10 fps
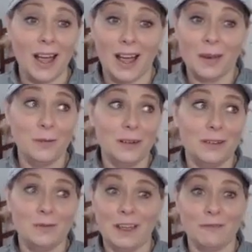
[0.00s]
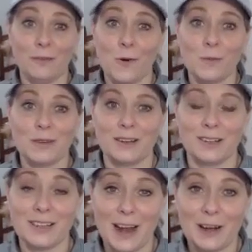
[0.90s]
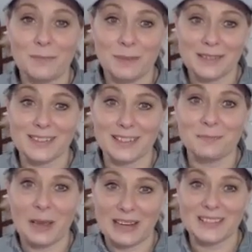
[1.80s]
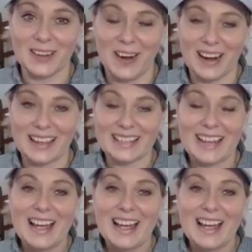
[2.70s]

I wouldn't have formed an entire business based on it.